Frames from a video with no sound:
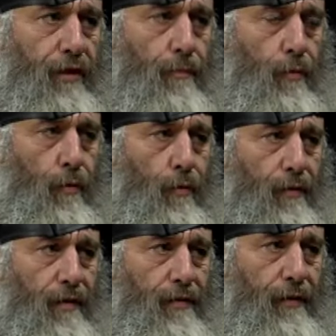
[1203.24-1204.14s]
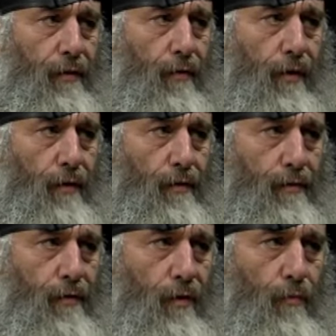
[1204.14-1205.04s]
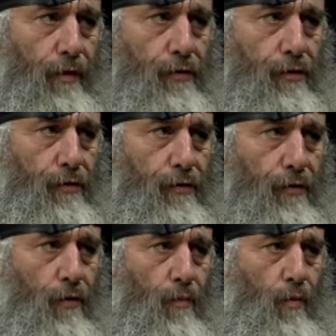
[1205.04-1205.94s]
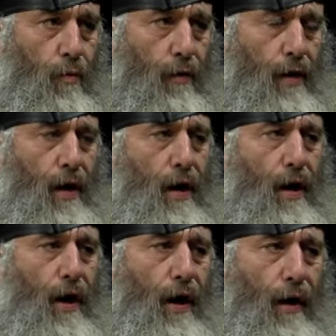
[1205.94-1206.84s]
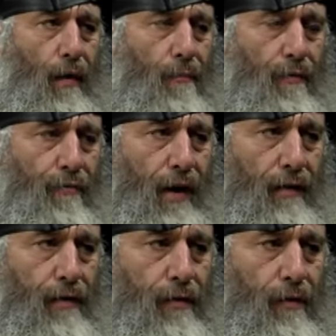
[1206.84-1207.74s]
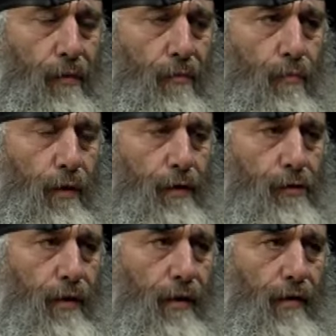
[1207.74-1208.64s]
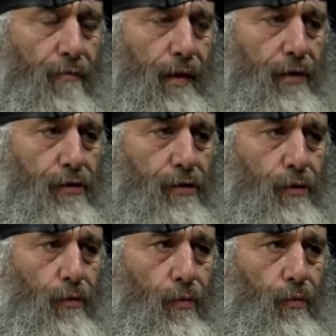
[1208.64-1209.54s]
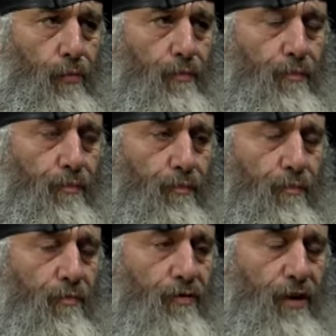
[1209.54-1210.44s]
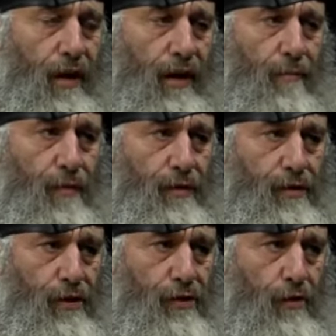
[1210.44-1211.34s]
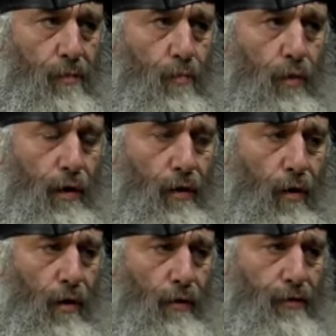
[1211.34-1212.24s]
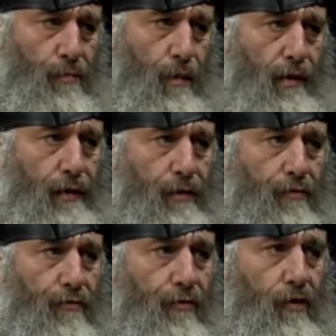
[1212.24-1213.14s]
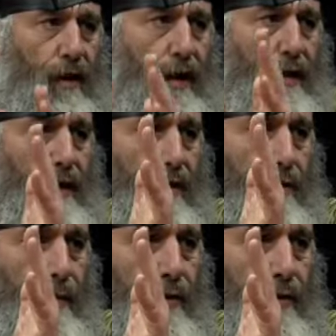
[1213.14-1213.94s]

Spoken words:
feed the poor until there are no rich no more. The fact that the rich have managed to set up this system where all this money is flying out of